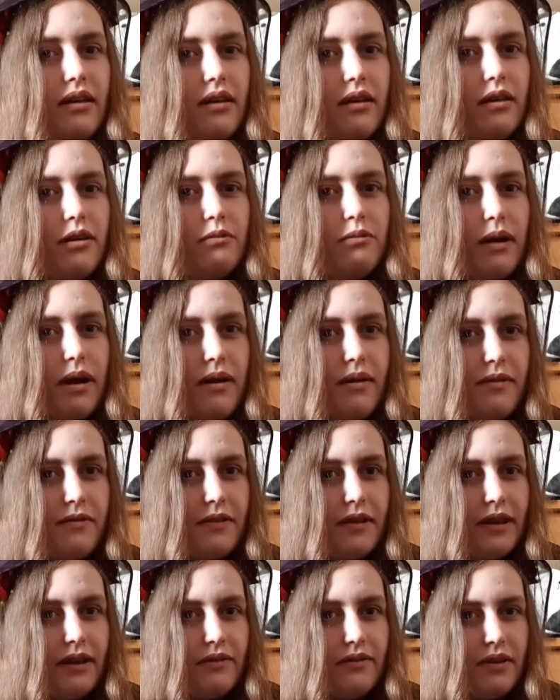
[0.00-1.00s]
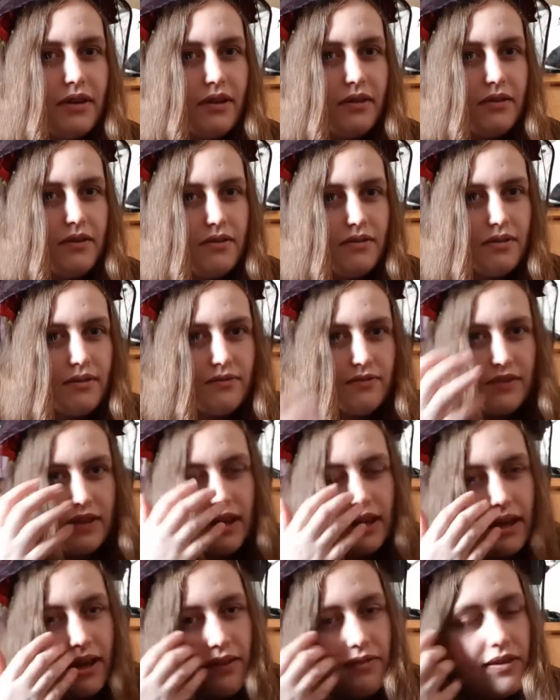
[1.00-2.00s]
wear it for like a video or
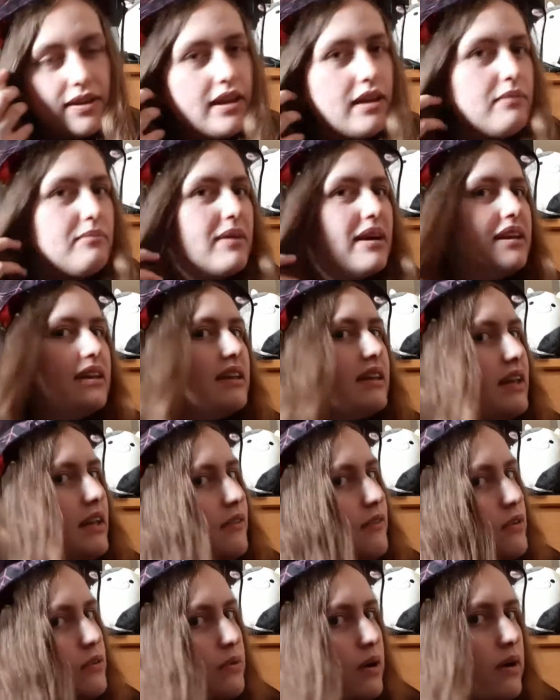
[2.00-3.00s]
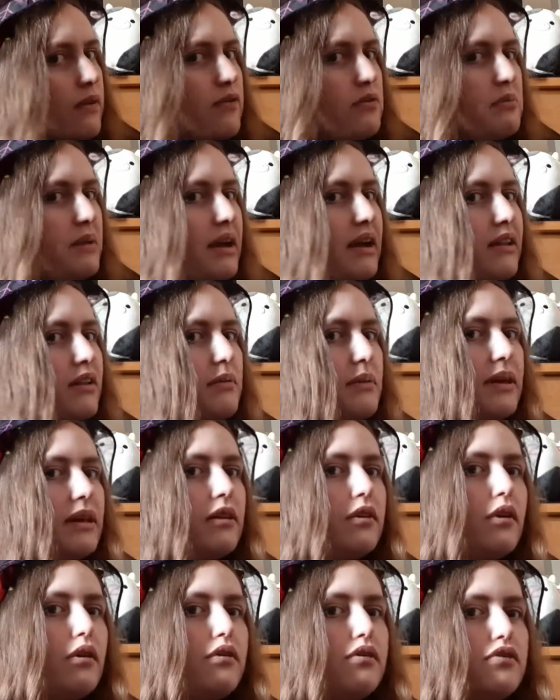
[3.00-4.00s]
something, I think I might even wear it for my Halloween
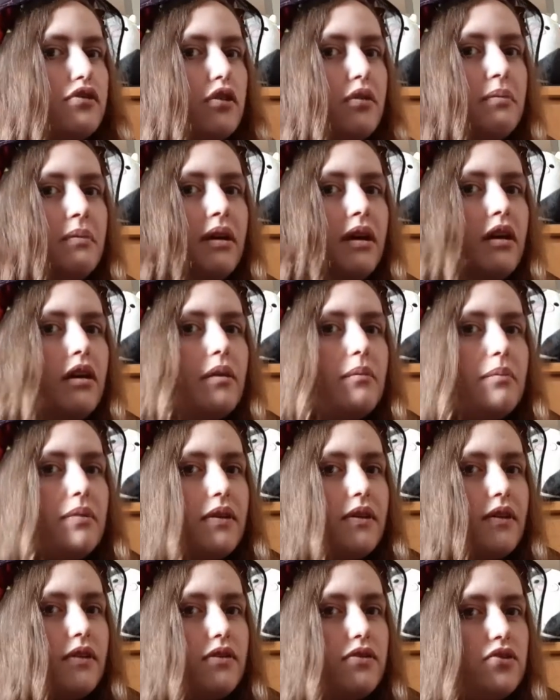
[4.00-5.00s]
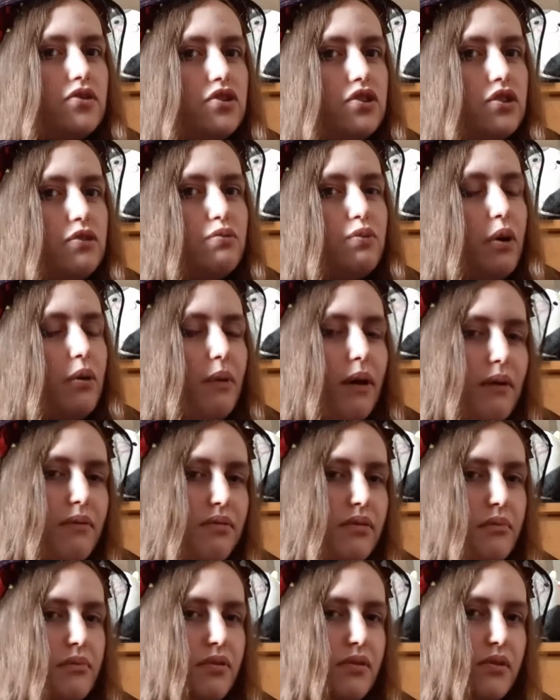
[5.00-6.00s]
costume because she will have
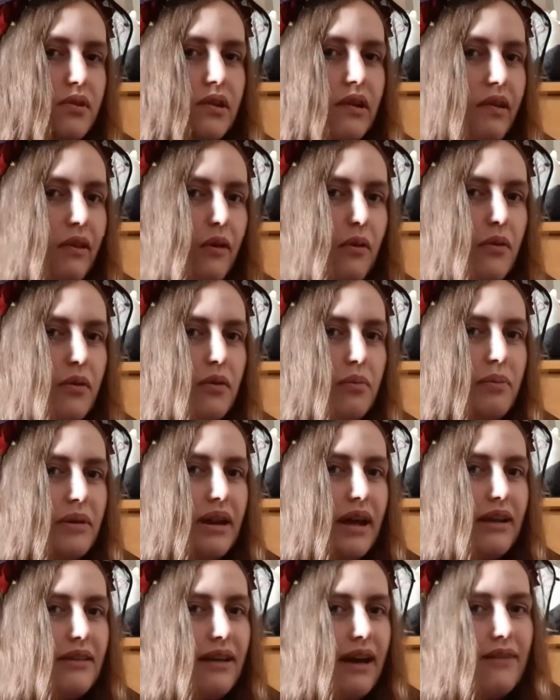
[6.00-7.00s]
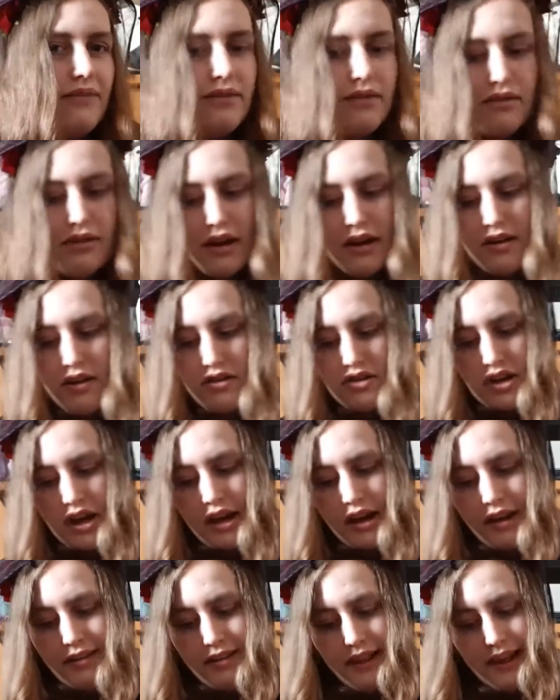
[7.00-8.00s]
some sort of cloak, but I haven't decided
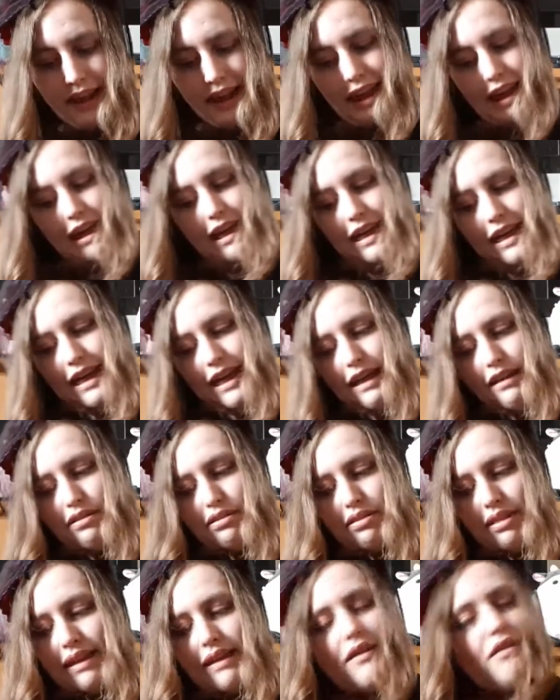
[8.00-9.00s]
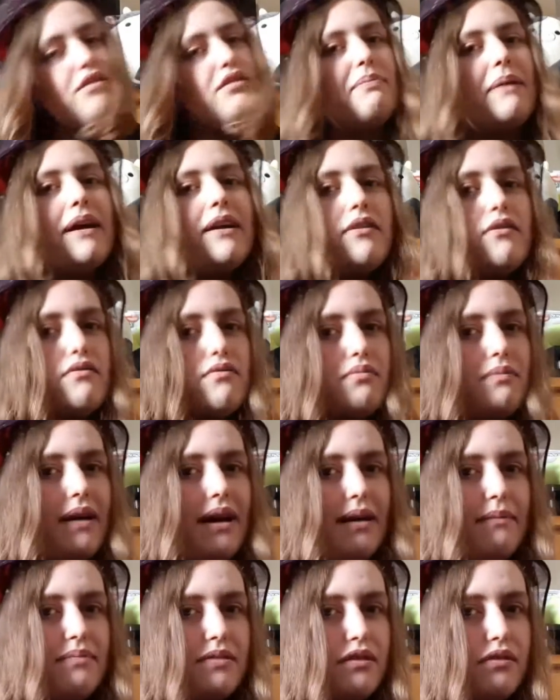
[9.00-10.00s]
yet. And like, it's like a spider's
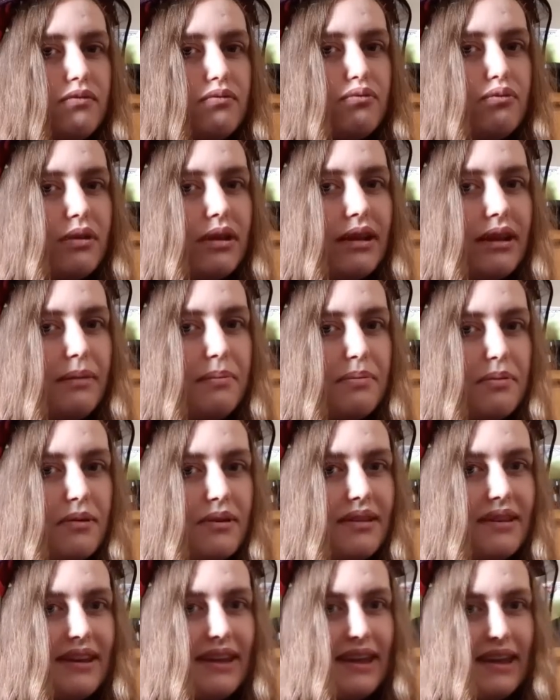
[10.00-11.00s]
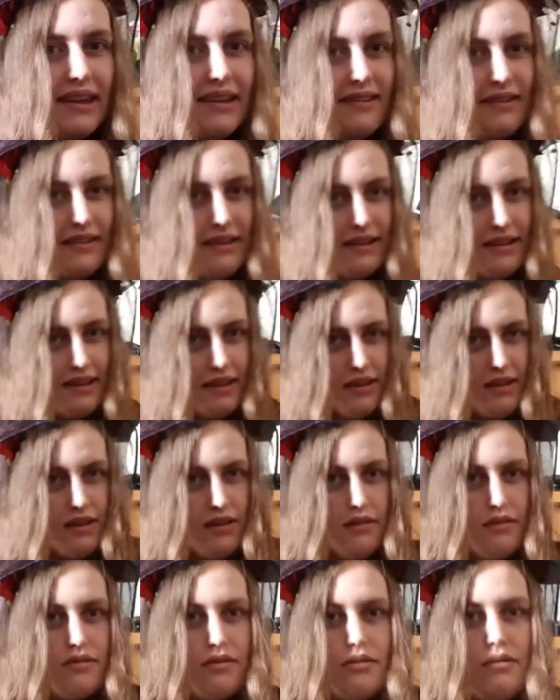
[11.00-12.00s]
webs. It's really pretty.
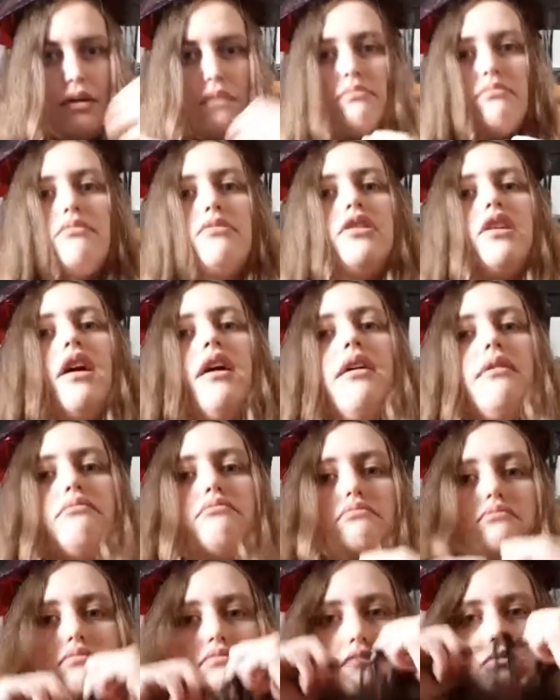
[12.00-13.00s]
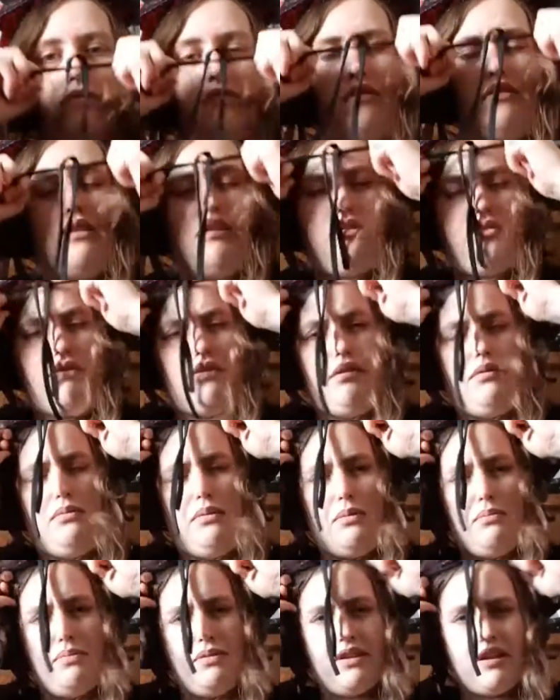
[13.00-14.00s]
So um, yeah, that's going to
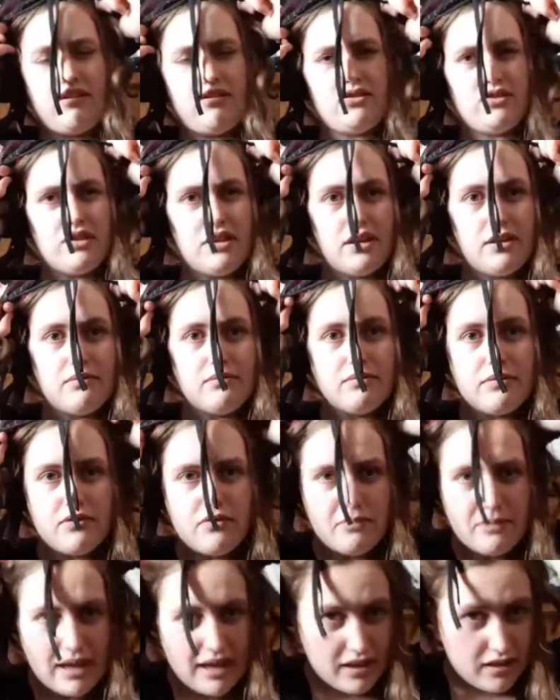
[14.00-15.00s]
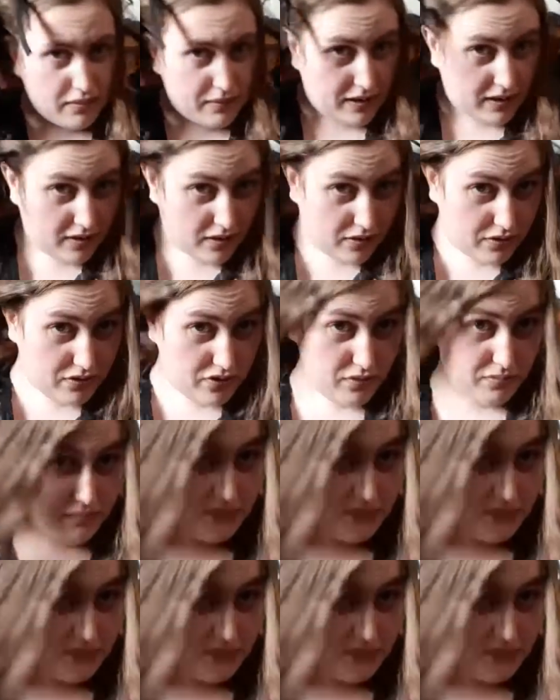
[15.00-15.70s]
be potentially with my Halloween costume.